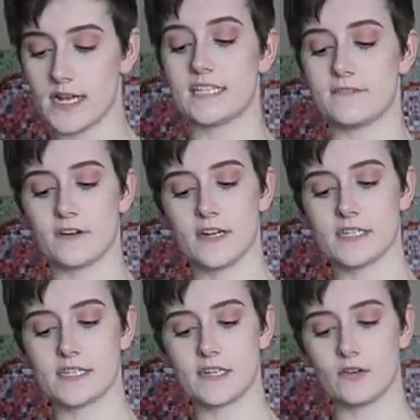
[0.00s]
It's a very
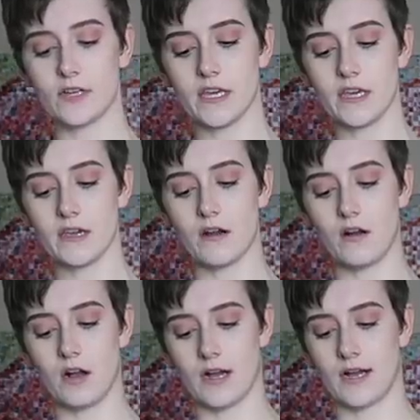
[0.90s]
silky
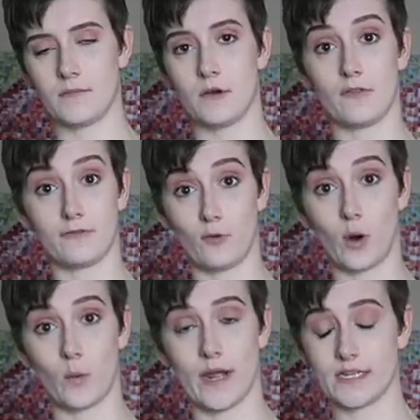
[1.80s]

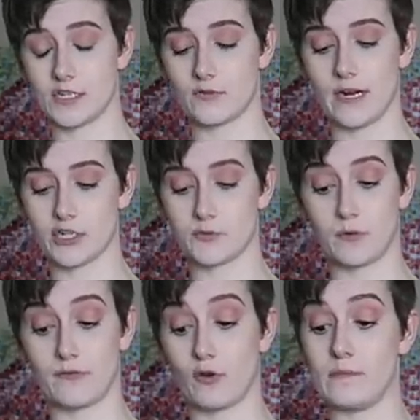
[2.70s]
four-way stretch
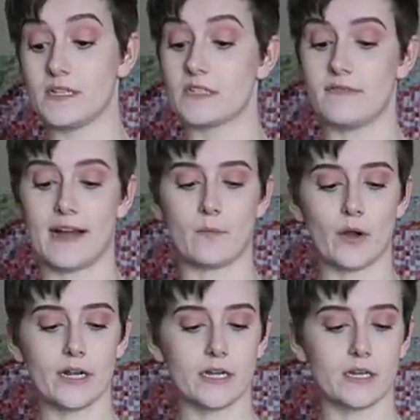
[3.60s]
performance
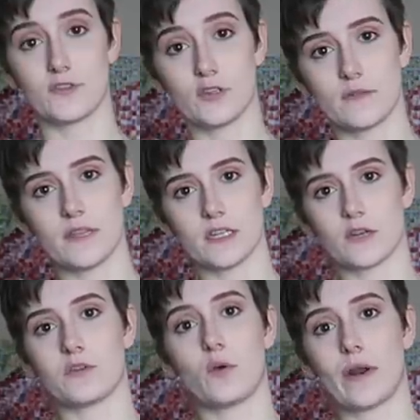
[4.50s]
fabric. For those of you that
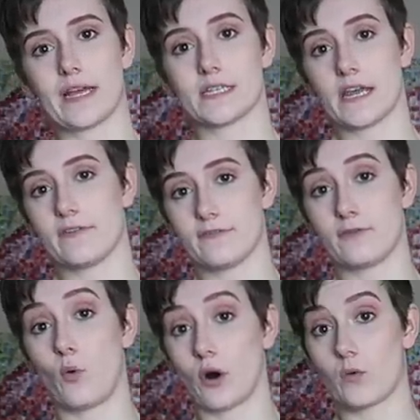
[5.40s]
don't know, when I say
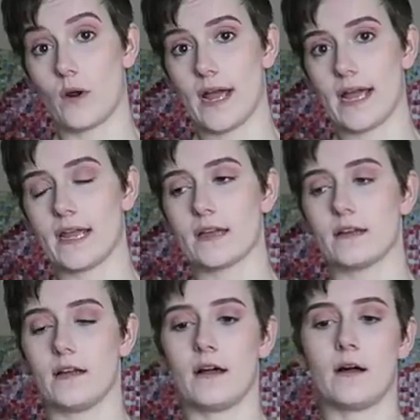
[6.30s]
four-way,
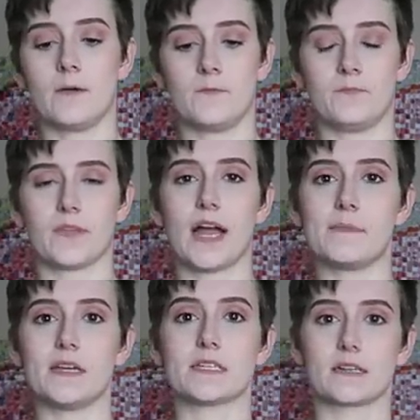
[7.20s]
I
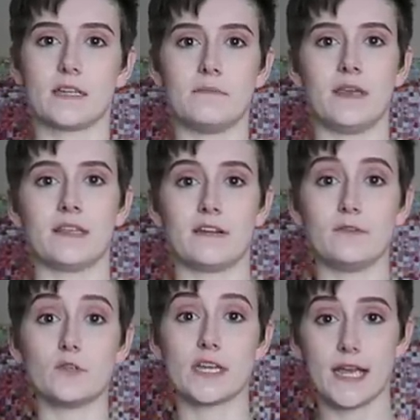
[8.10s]
basically mean that
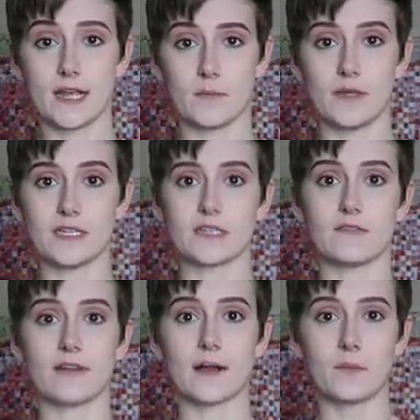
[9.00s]
if you take a piece of
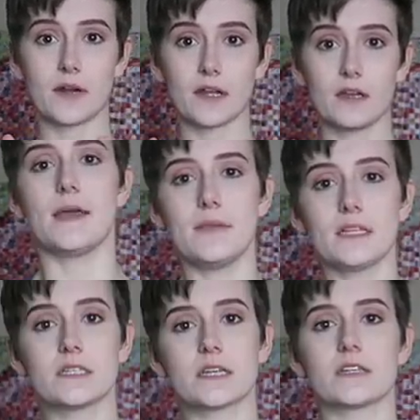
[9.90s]
the fabric, it
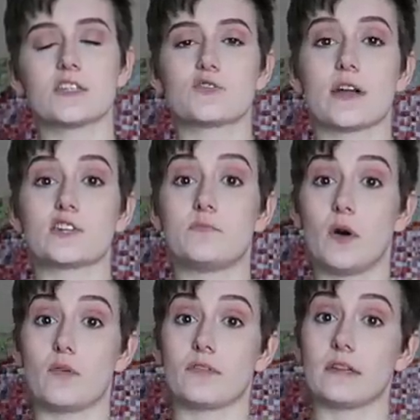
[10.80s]
means that it can stretch
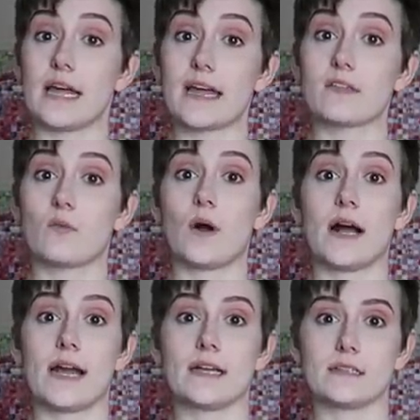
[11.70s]
both
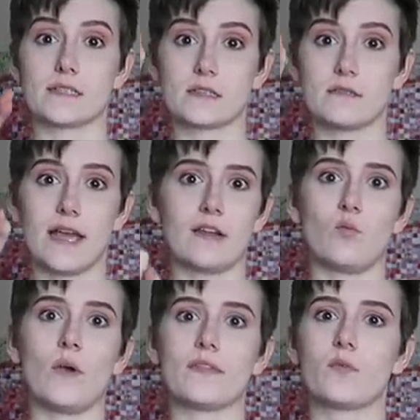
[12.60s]
lengthwise
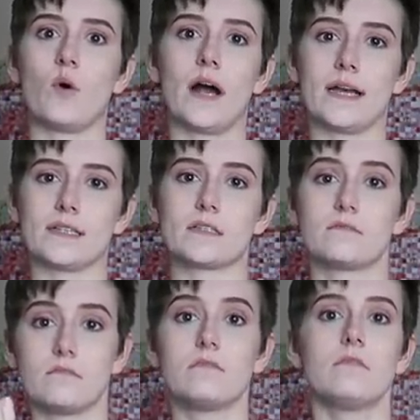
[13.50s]
and widthwise
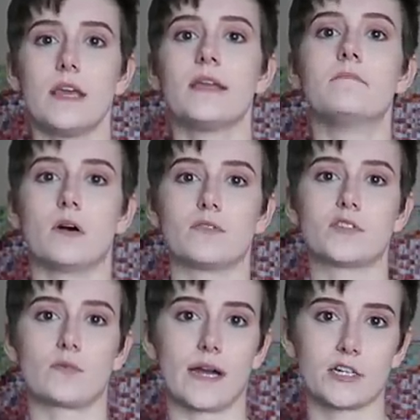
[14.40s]
in both
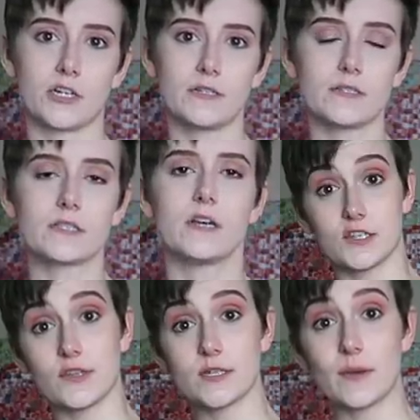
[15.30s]
directions.
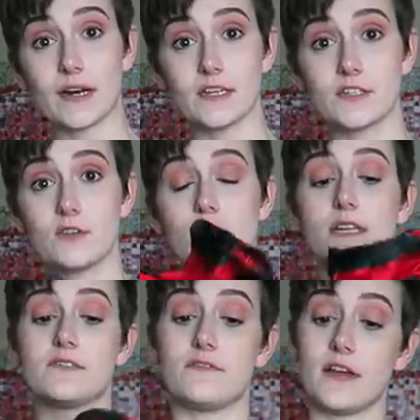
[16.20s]
So this bodysuit
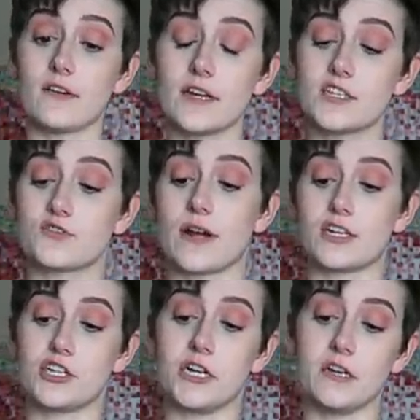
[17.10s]
is very
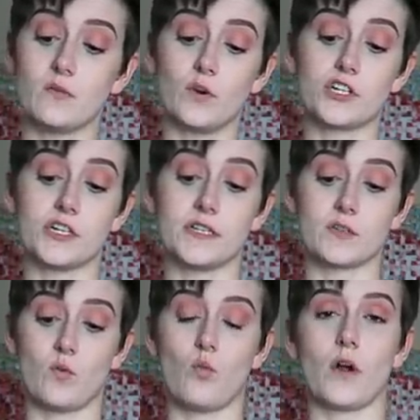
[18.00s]
stretchy, which
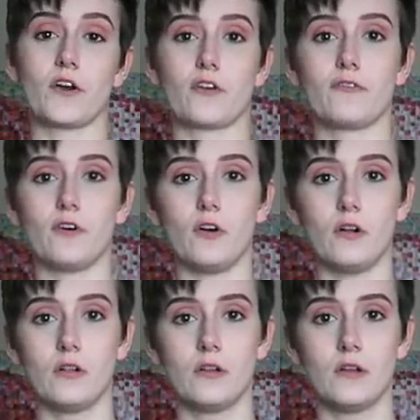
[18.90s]
is
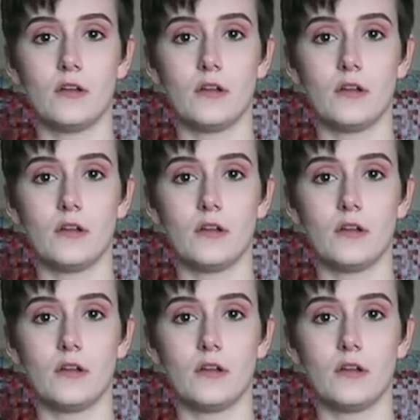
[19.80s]
wonderful.